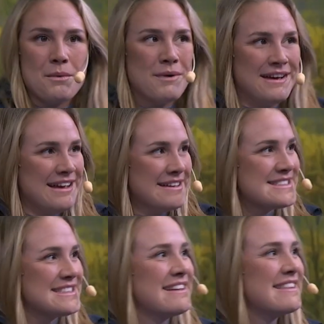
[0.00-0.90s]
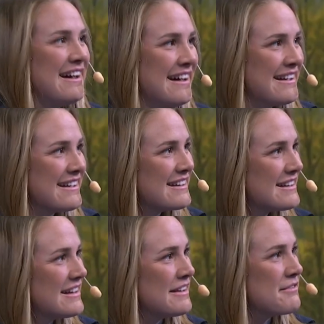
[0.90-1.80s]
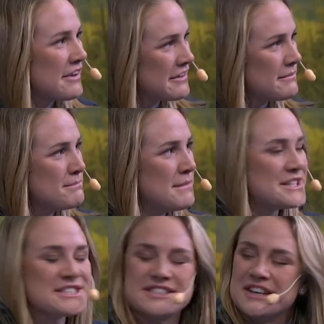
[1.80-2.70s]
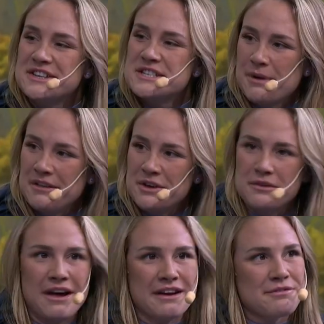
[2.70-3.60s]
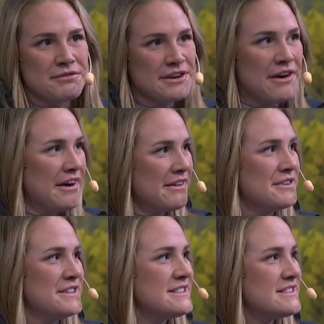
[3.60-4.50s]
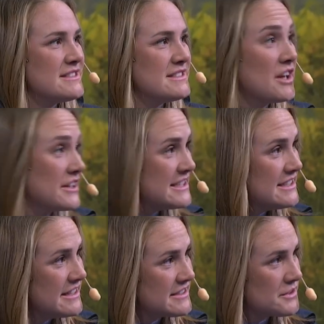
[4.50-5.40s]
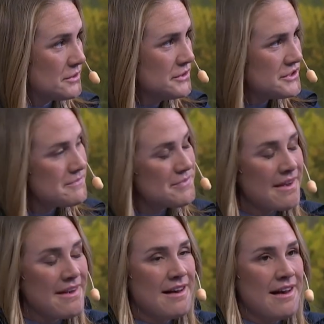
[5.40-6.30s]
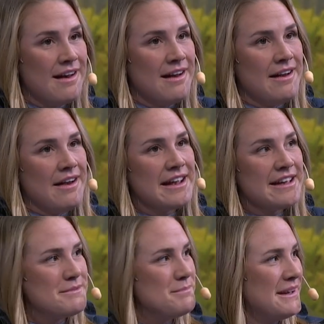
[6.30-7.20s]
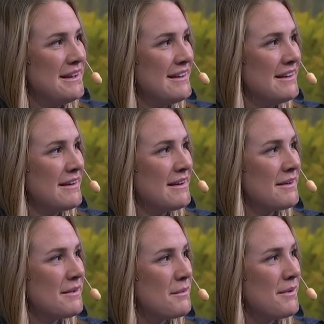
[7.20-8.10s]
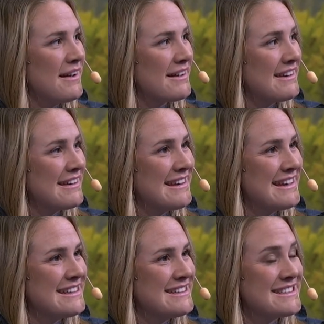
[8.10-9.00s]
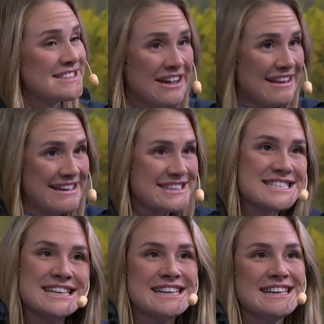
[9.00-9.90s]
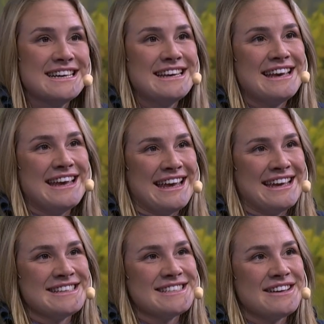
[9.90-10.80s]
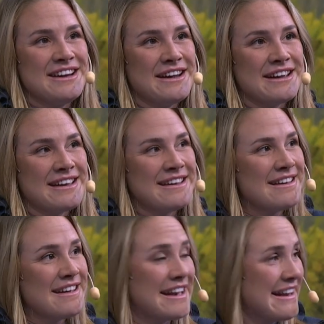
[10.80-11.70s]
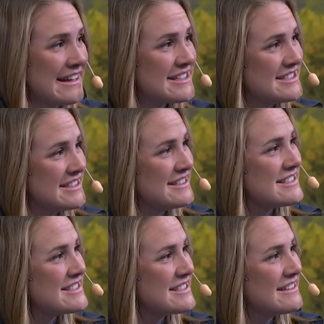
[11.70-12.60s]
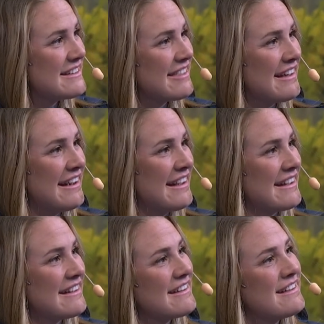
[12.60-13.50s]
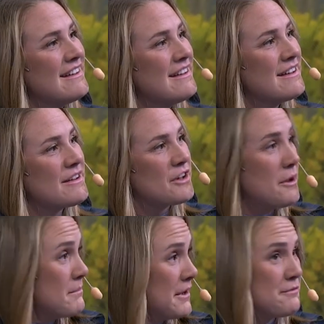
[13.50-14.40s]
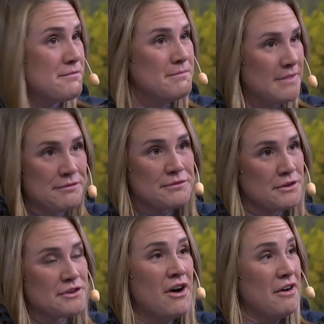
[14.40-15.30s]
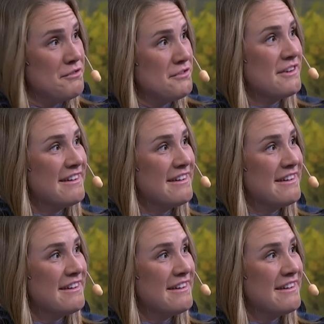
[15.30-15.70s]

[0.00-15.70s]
Well, I'd say that it very much changed my view of life when I was 19 years old. Uh, I had been working in Thailand and I had an accident that cut my left foot off.